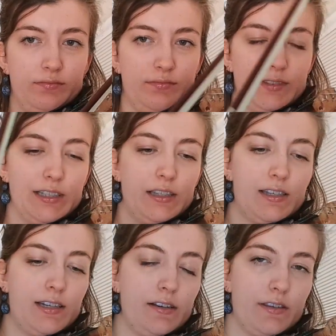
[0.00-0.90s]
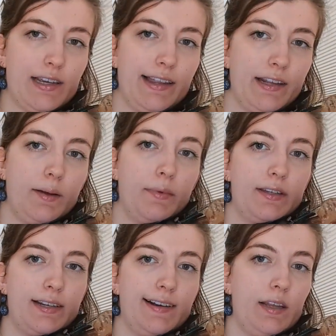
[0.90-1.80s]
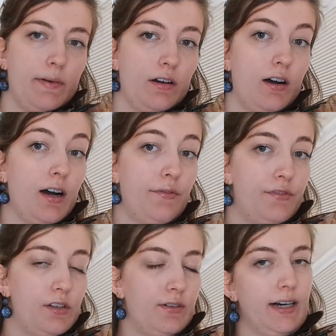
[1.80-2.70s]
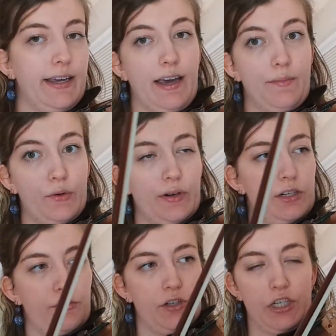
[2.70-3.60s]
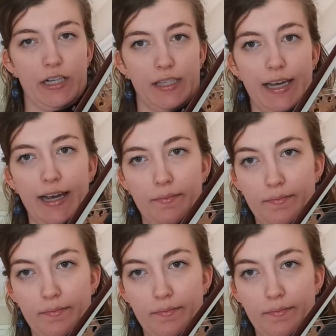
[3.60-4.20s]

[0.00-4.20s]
It's still saying that I'm a tiny bit off, so I am going to adjust that.